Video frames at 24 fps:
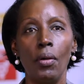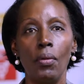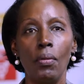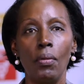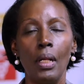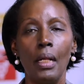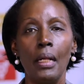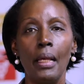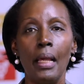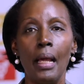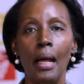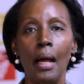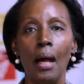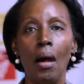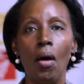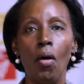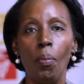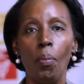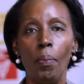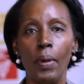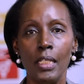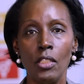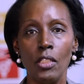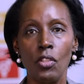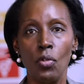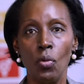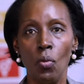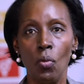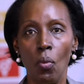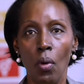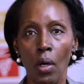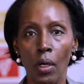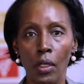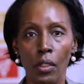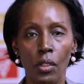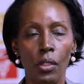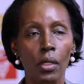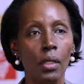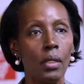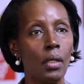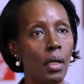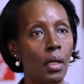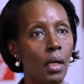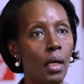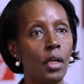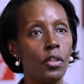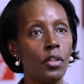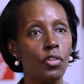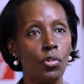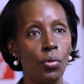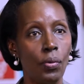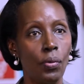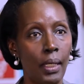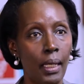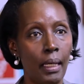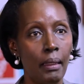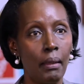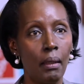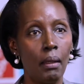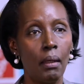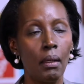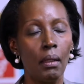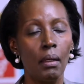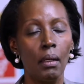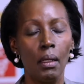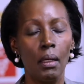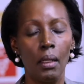really how best to work together,